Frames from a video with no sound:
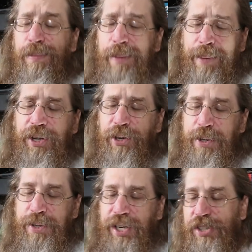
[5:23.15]
Maybe you're
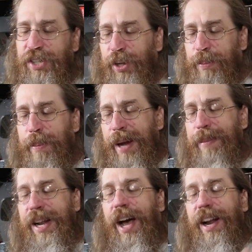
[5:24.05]
using a shield, but
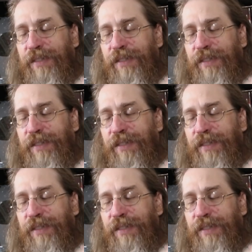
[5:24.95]
maybe not.